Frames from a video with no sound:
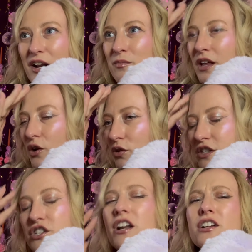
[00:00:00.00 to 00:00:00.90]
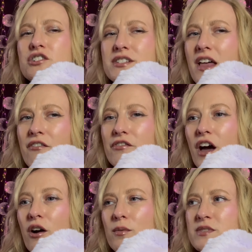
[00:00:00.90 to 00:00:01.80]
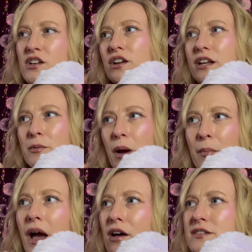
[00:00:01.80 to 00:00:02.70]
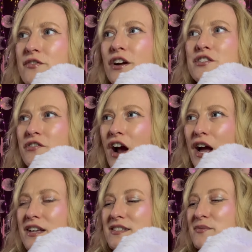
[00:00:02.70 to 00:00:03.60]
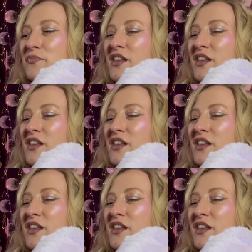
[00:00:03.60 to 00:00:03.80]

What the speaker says: I'm like, holy shit, I just left though. I'm still eating my pal's french fries.